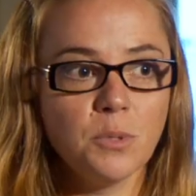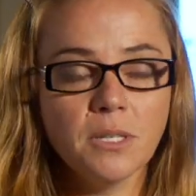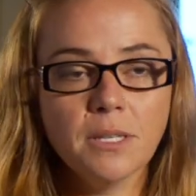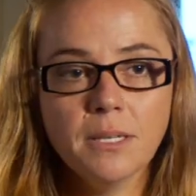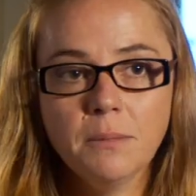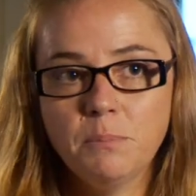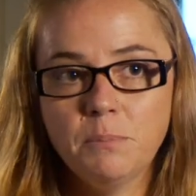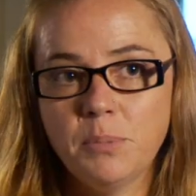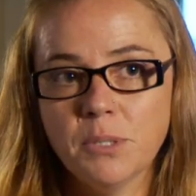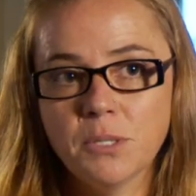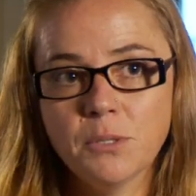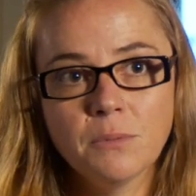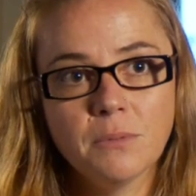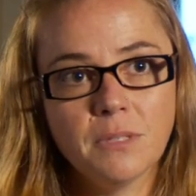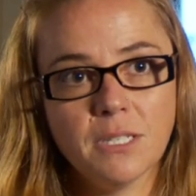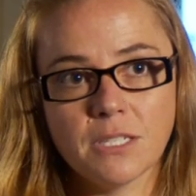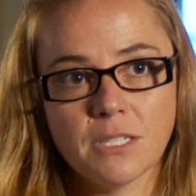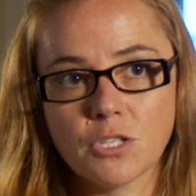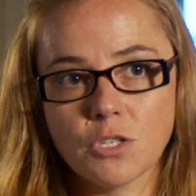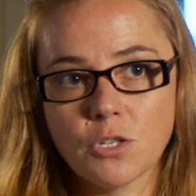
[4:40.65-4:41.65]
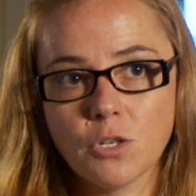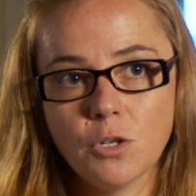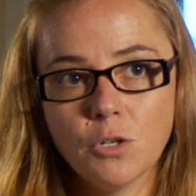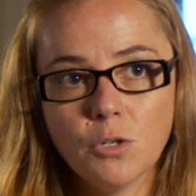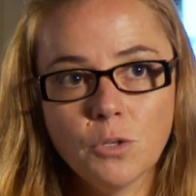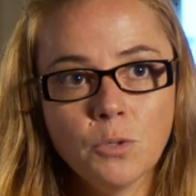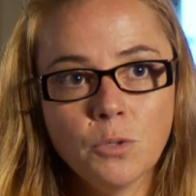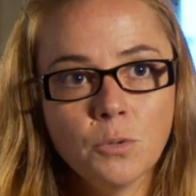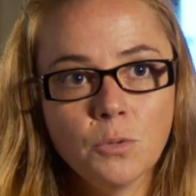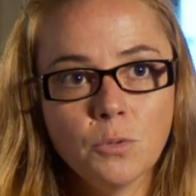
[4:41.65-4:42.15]
really build this
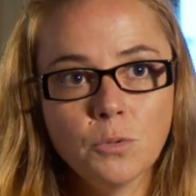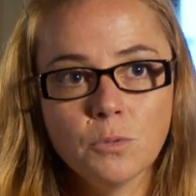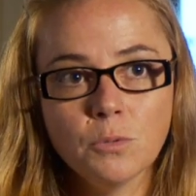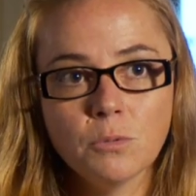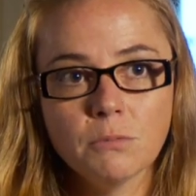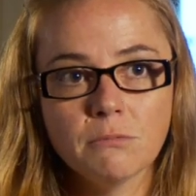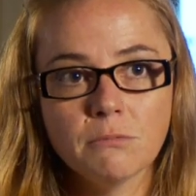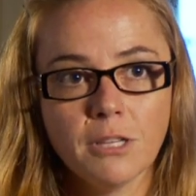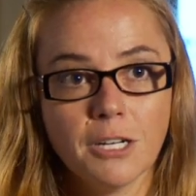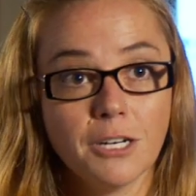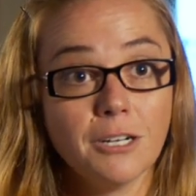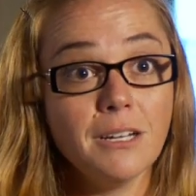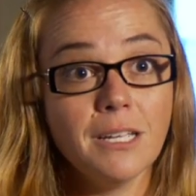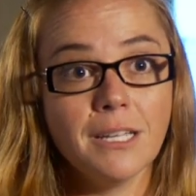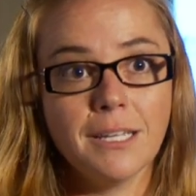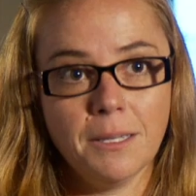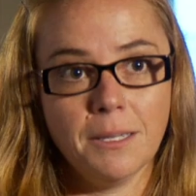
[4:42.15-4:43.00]
cool learning